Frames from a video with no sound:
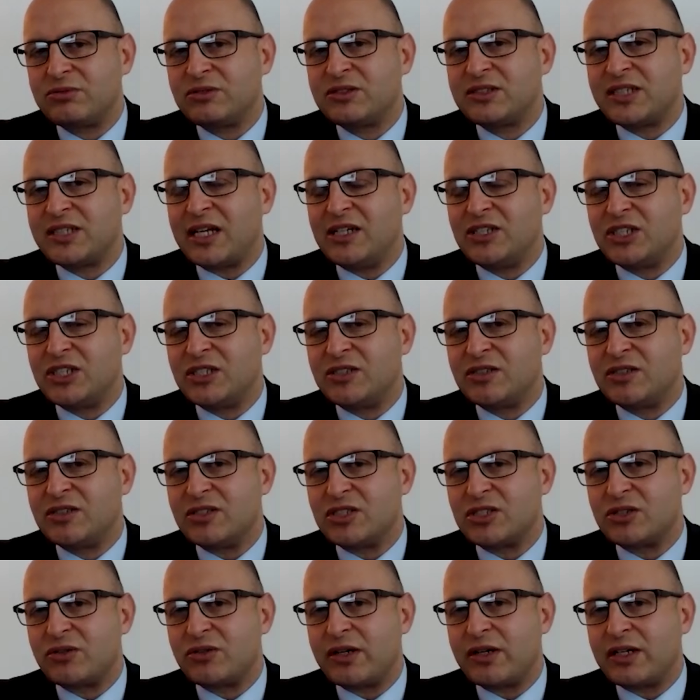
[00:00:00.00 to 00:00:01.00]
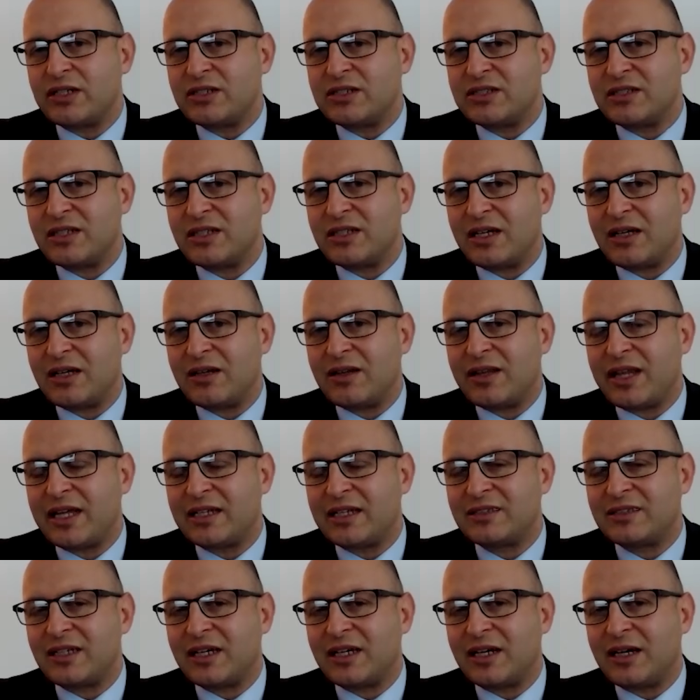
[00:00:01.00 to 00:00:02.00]
tensions and stress
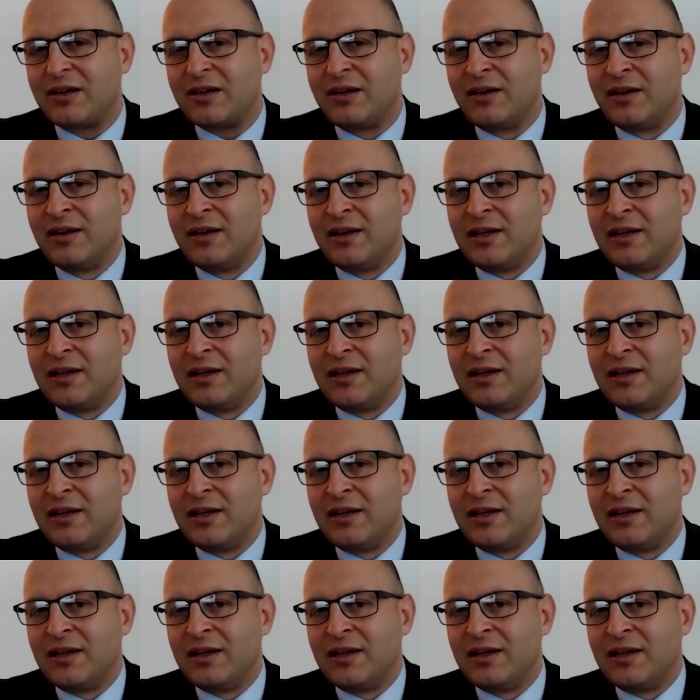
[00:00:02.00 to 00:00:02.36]
that